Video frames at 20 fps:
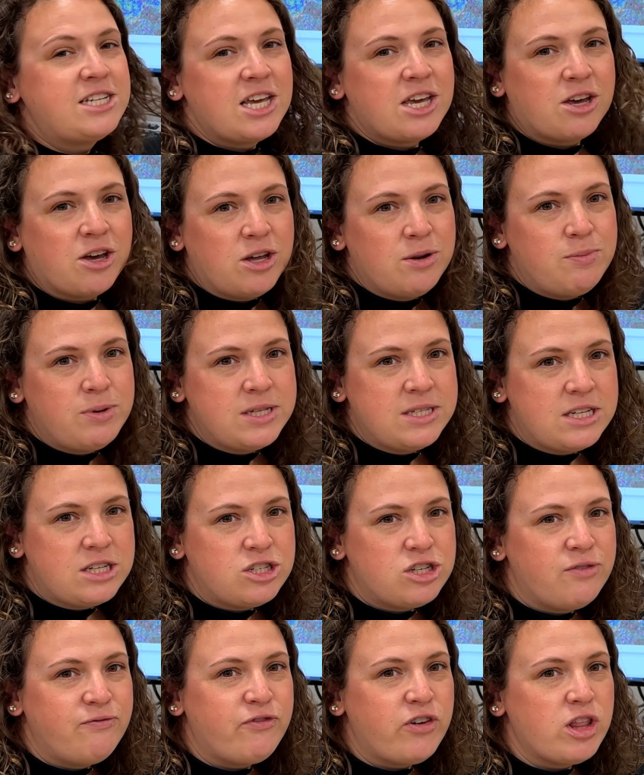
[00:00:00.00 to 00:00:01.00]
a good
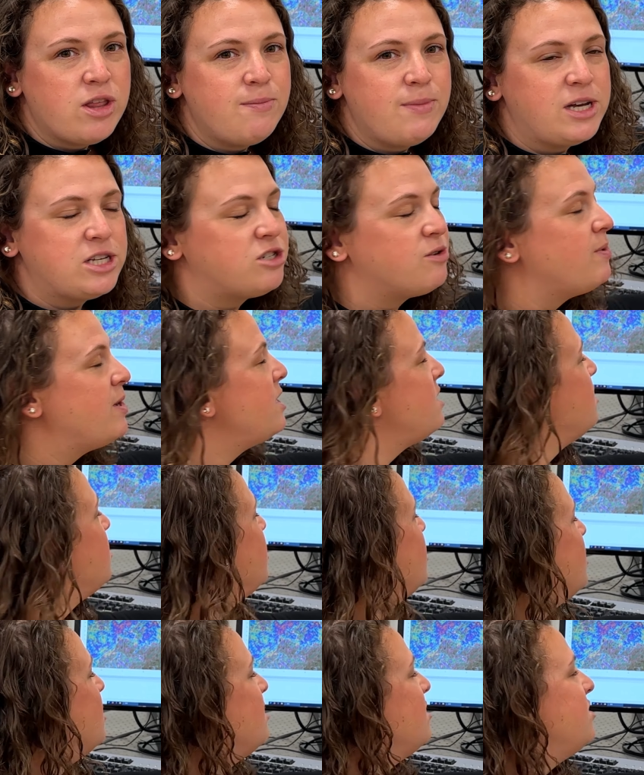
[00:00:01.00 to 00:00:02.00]
position for the measurement
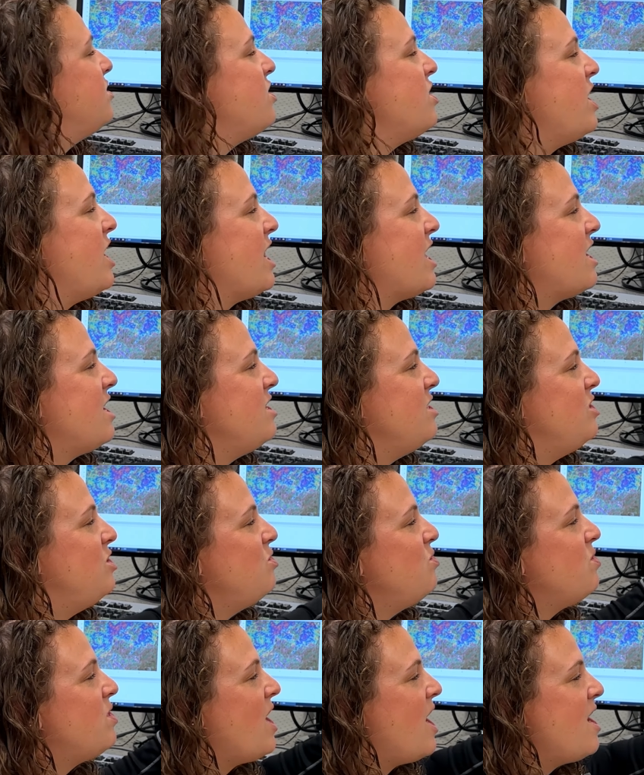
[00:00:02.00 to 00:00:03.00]
so that I can
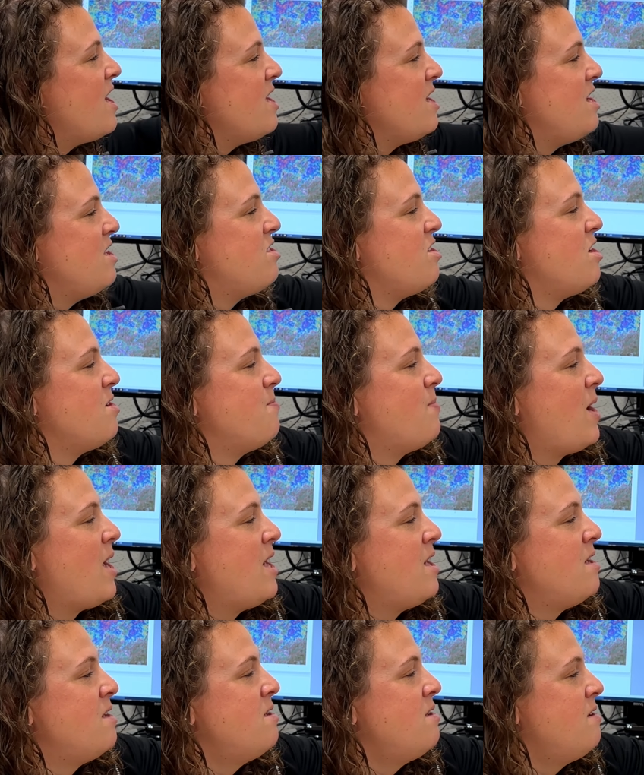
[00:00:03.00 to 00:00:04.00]
do that either
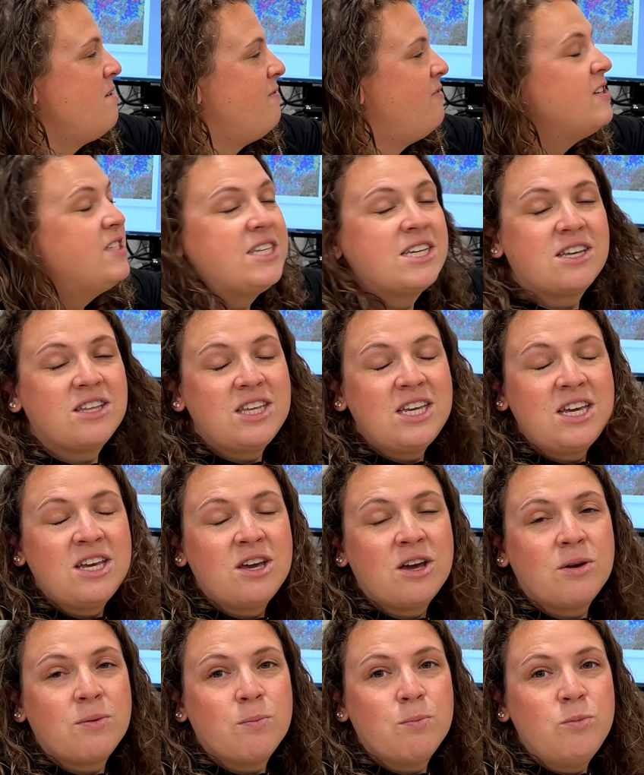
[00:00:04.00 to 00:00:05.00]
by
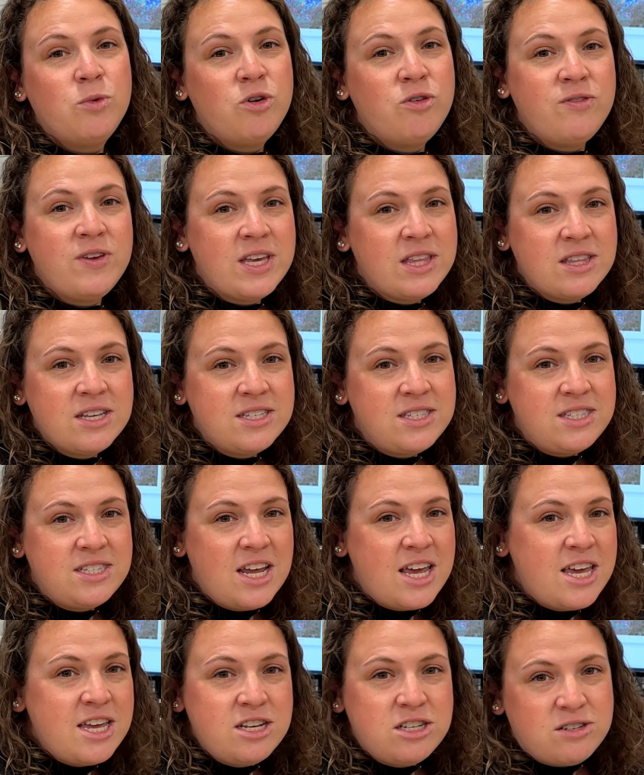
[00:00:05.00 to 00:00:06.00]
physically moving the
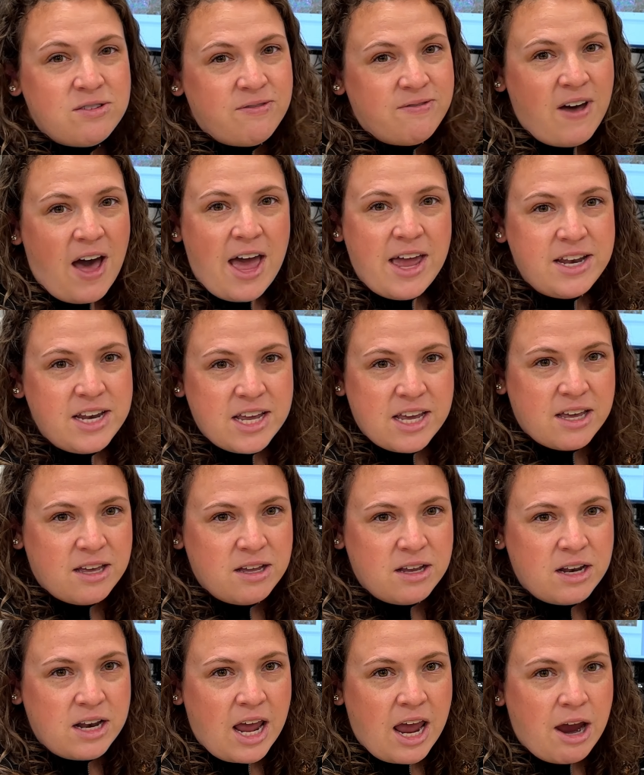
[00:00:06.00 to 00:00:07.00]
stage, finding
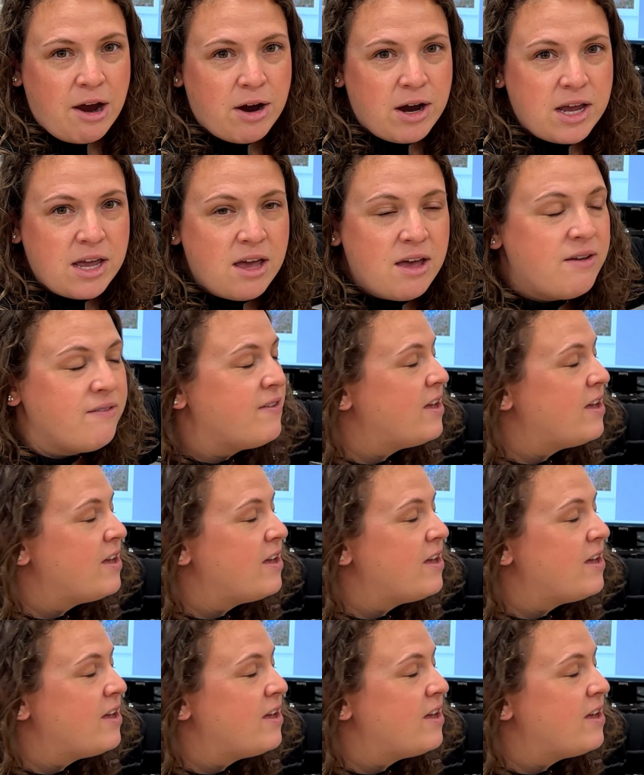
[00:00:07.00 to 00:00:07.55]
an area of